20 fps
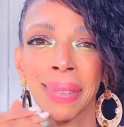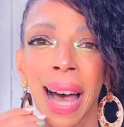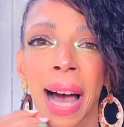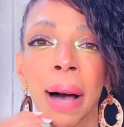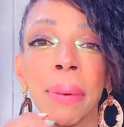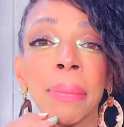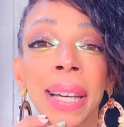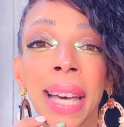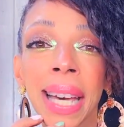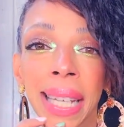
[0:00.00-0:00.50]

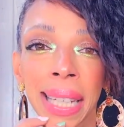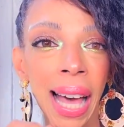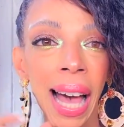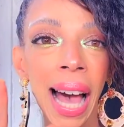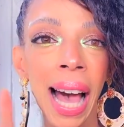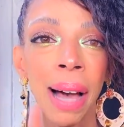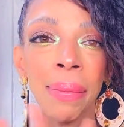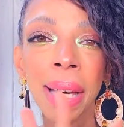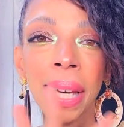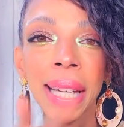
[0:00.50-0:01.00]
I'm getting
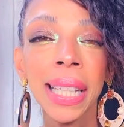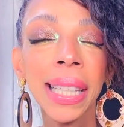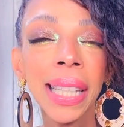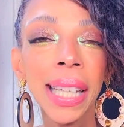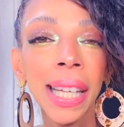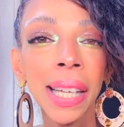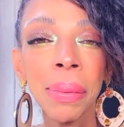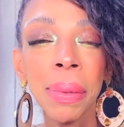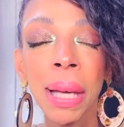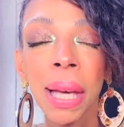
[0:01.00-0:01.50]

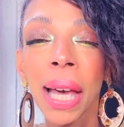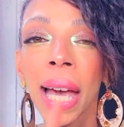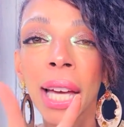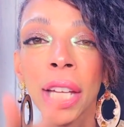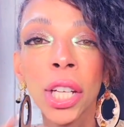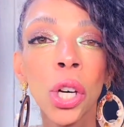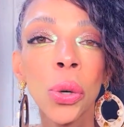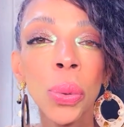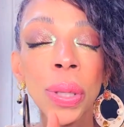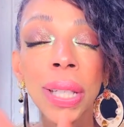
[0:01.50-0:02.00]
them
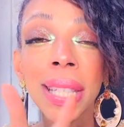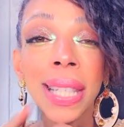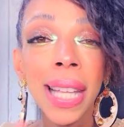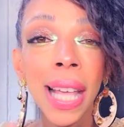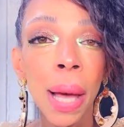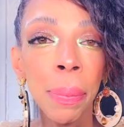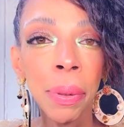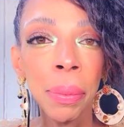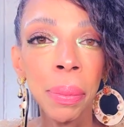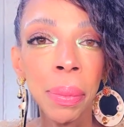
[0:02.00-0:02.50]
and no one's
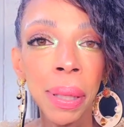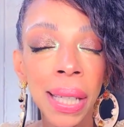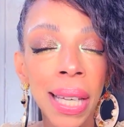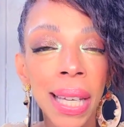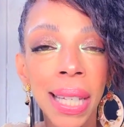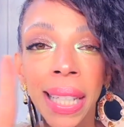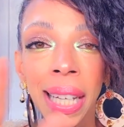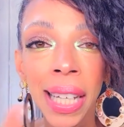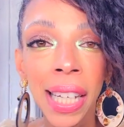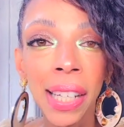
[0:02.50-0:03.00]
stopping me.
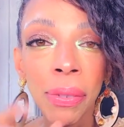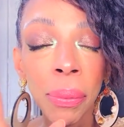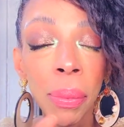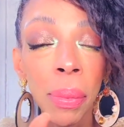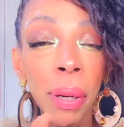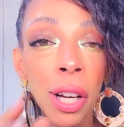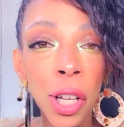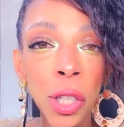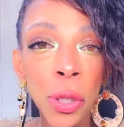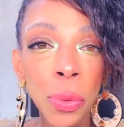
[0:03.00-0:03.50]
Not even
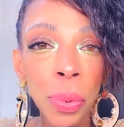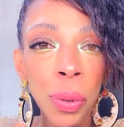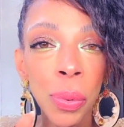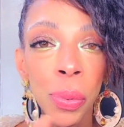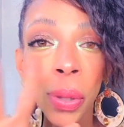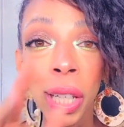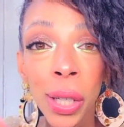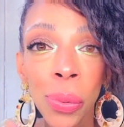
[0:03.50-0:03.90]
my husband when he